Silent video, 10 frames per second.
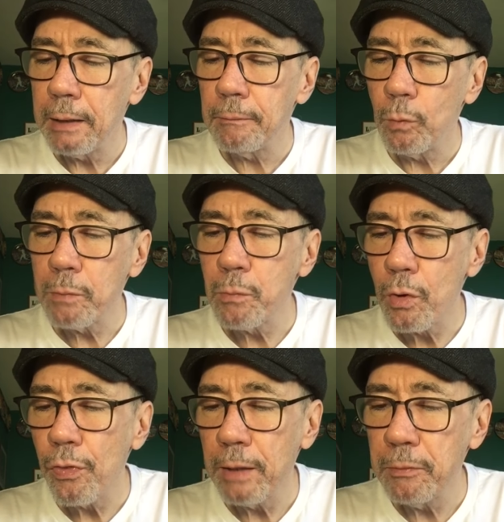One more
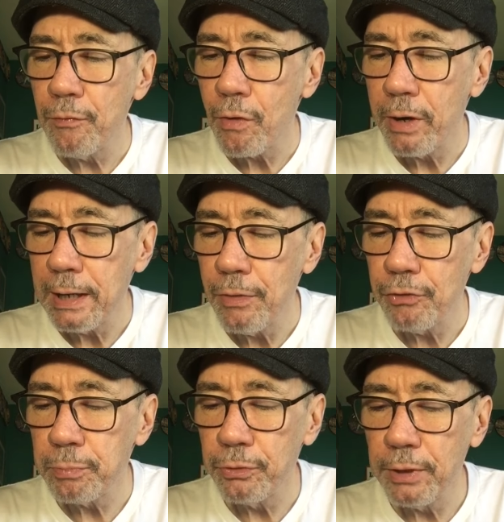thing before I end
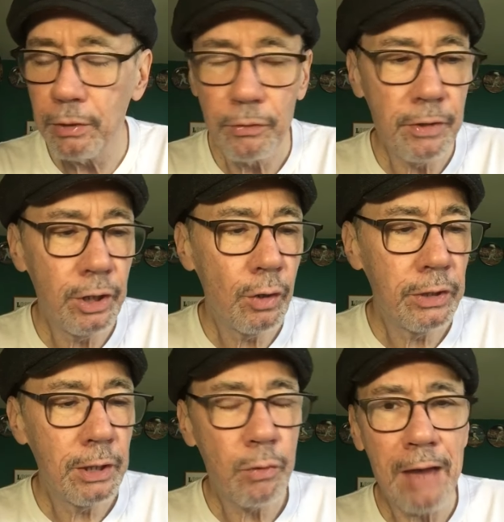this particular video, and
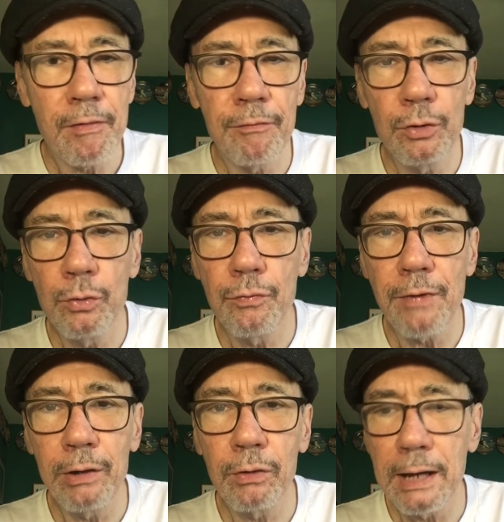then we'll have a few
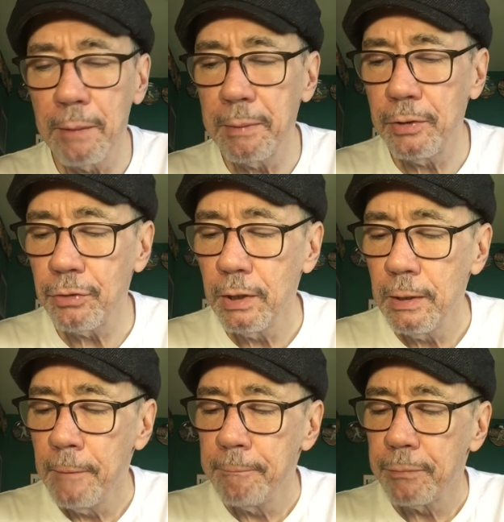final comments.
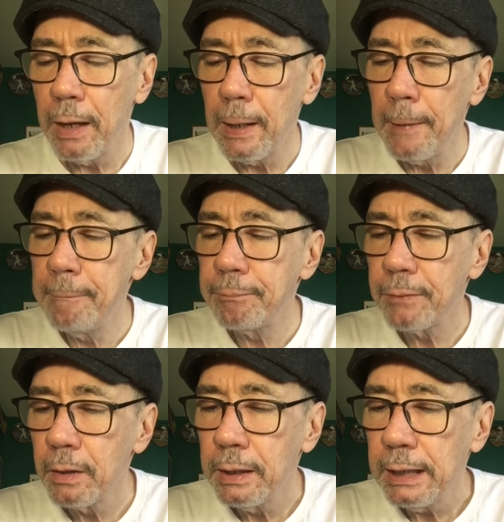
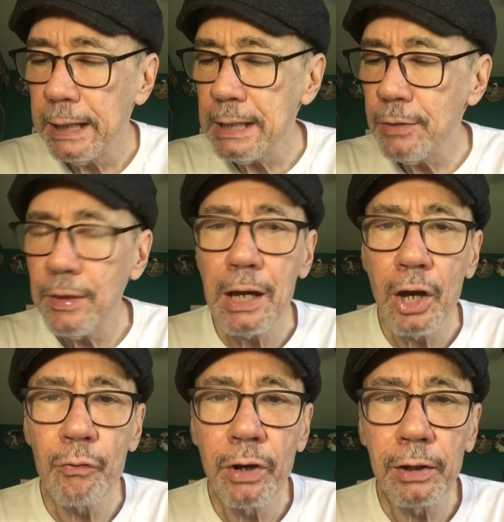Anything
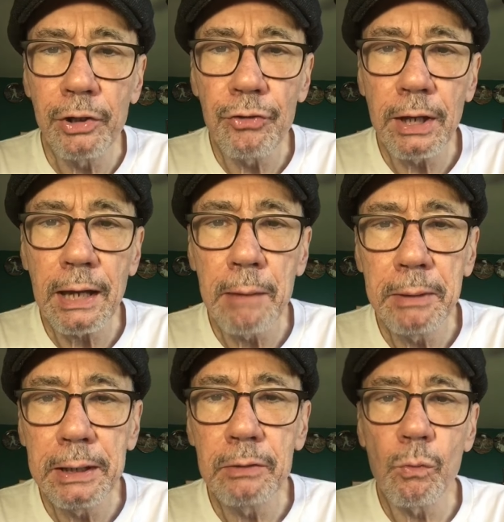unrealistic,
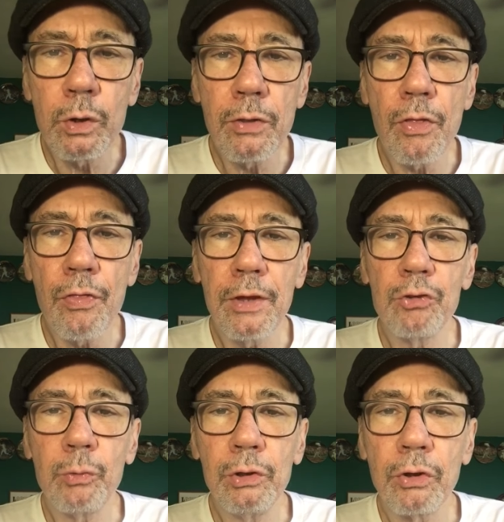one of the
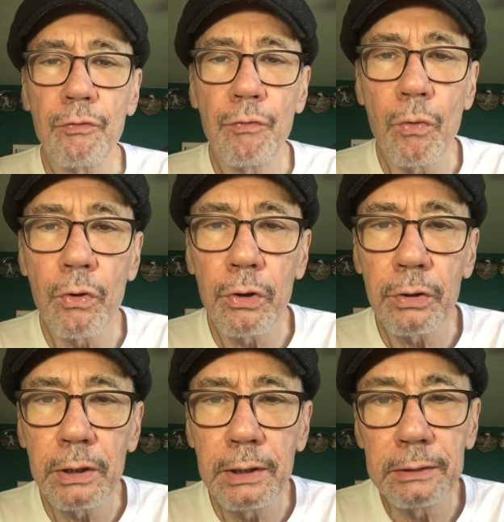things we look
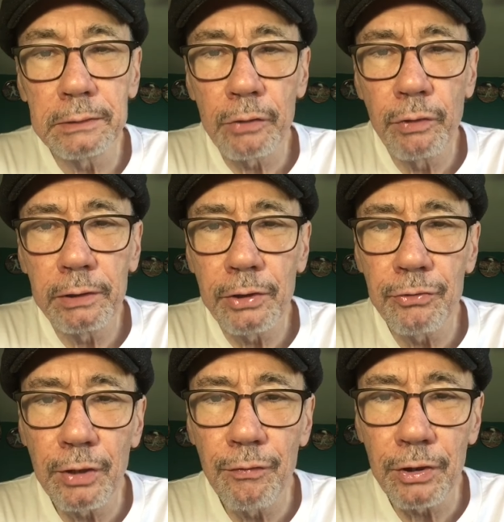for in a
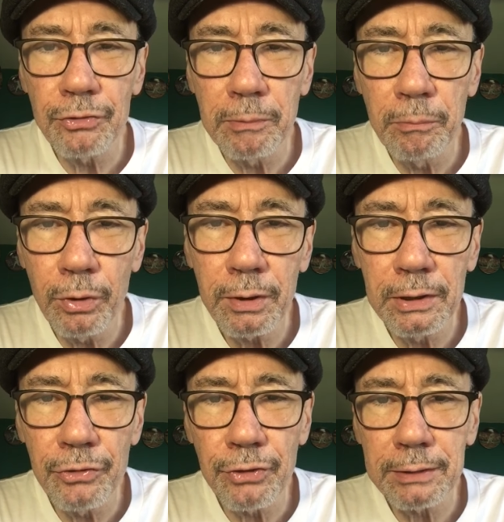realistic fiction book
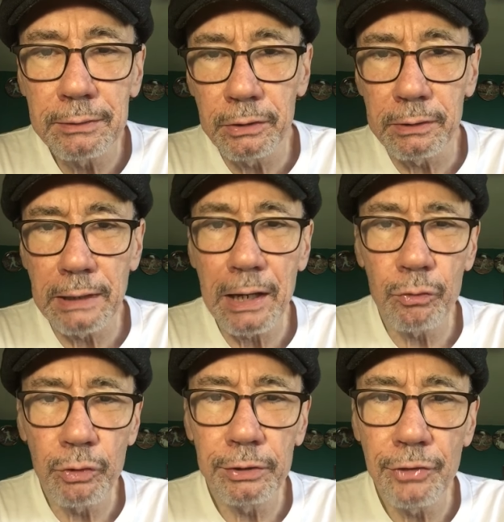is, how
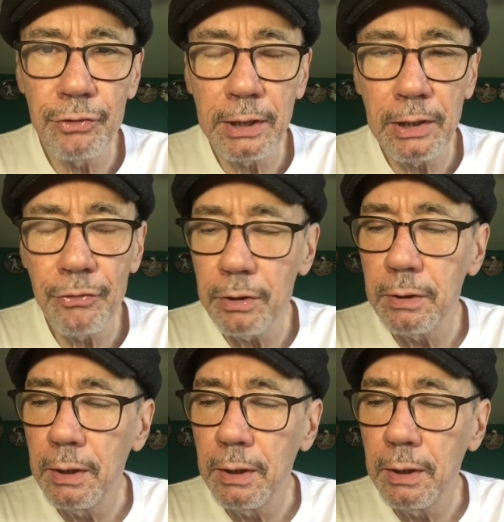realistic is it?